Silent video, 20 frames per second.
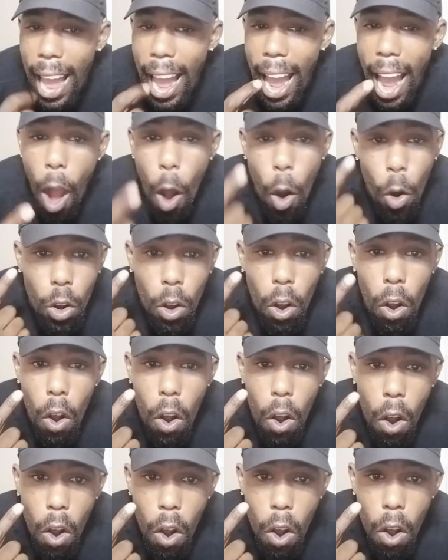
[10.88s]

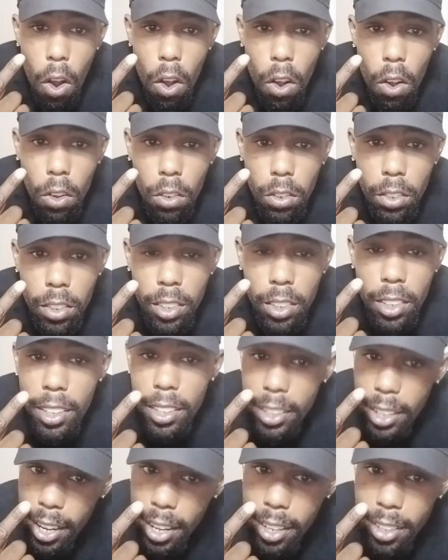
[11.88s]
alcohols.
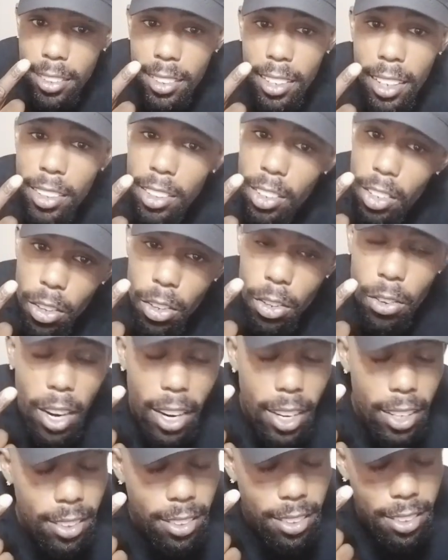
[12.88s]
Yes, I know,
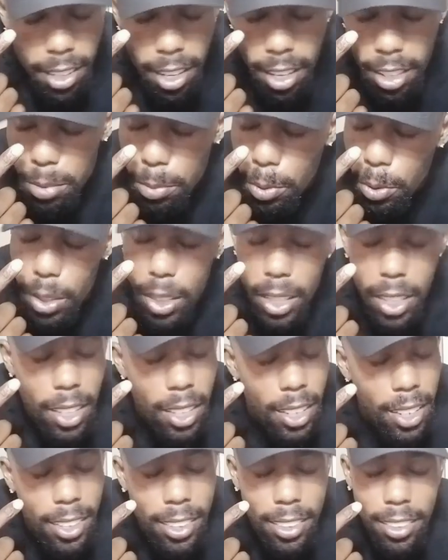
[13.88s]
right? It sucks, but what it
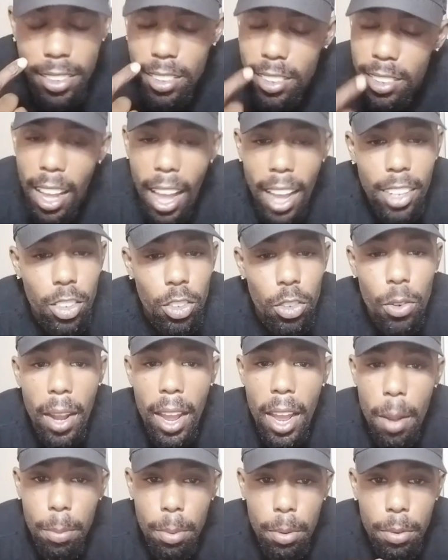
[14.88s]
is, as you
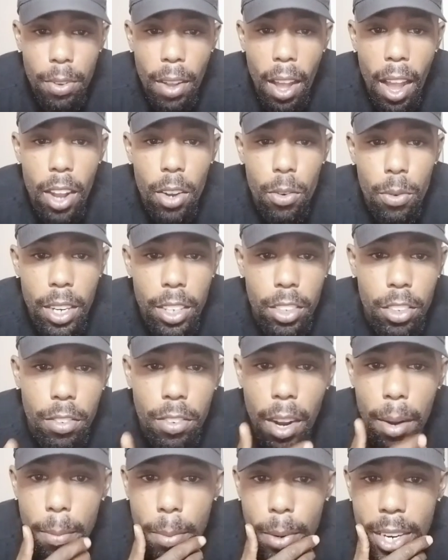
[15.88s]
amplify and raise your
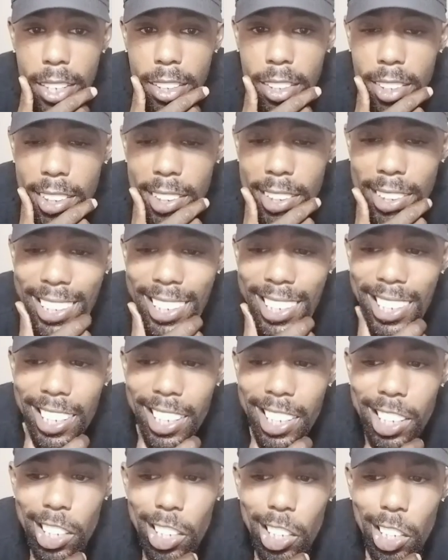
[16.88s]
vibration,
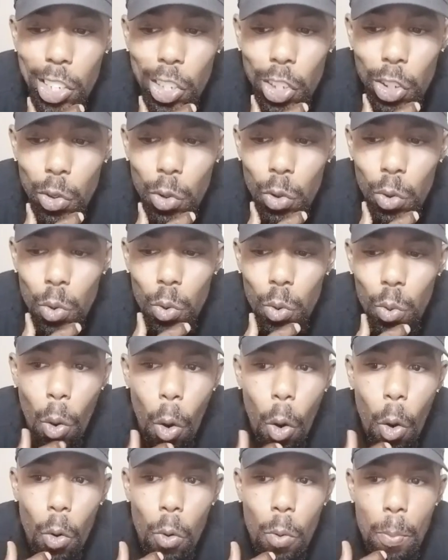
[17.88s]
you
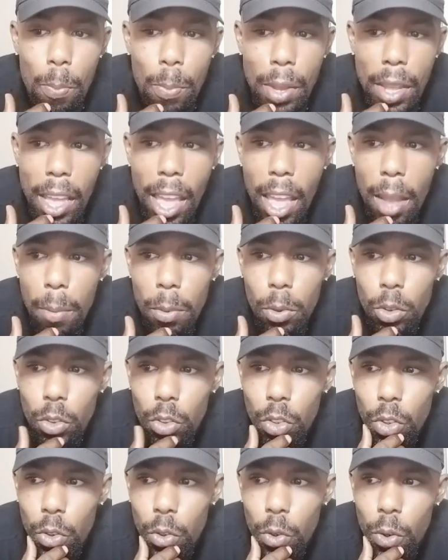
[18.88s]
won't be able
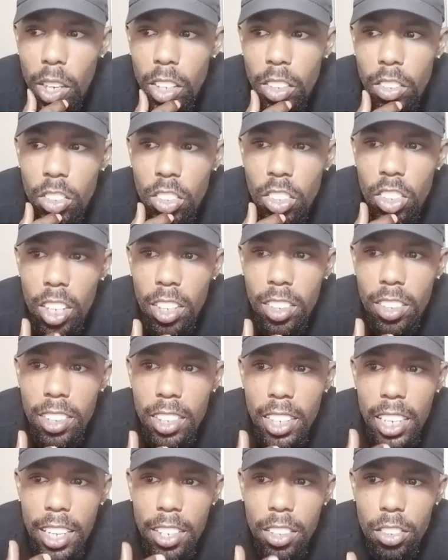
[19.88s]
to adjust
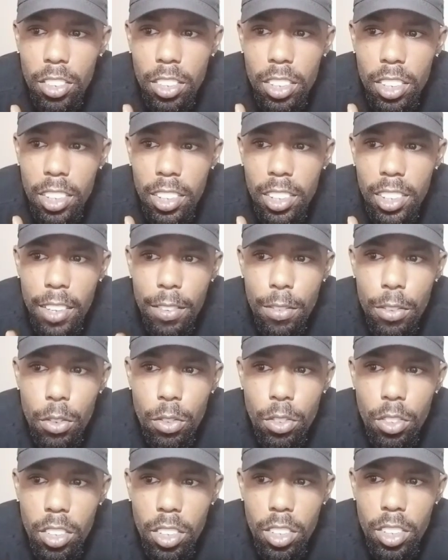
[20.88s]
to the energies if you
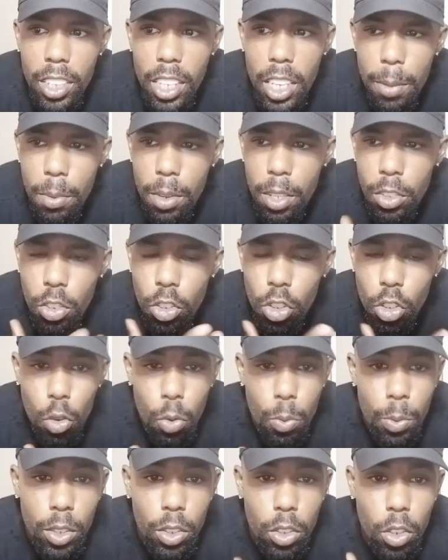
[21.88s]
just keep
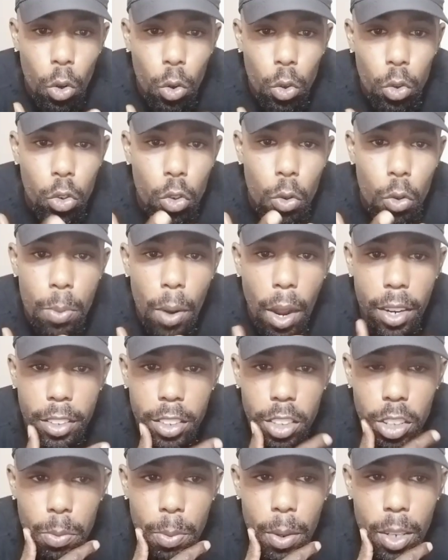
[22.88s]
consuming those two
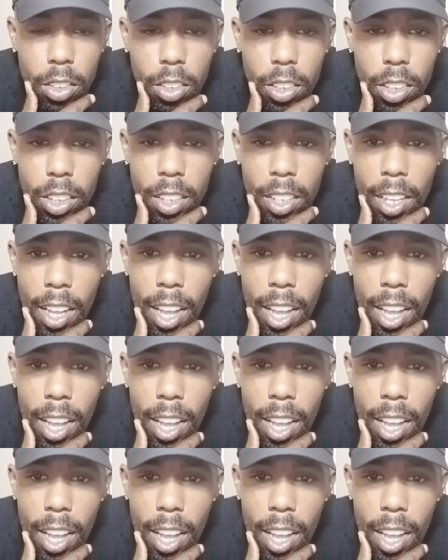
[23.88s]
products especially.